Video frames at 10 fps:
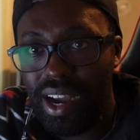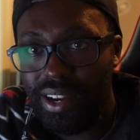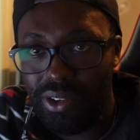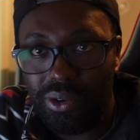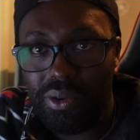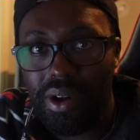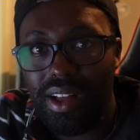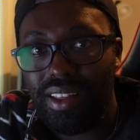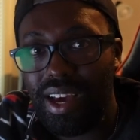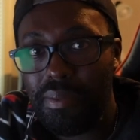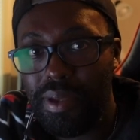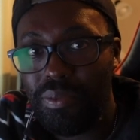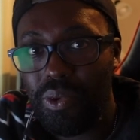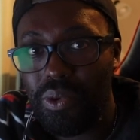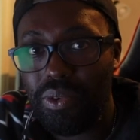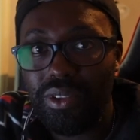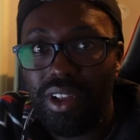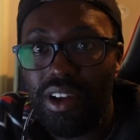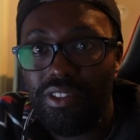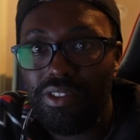I know a lot of people
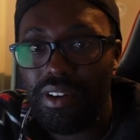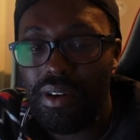love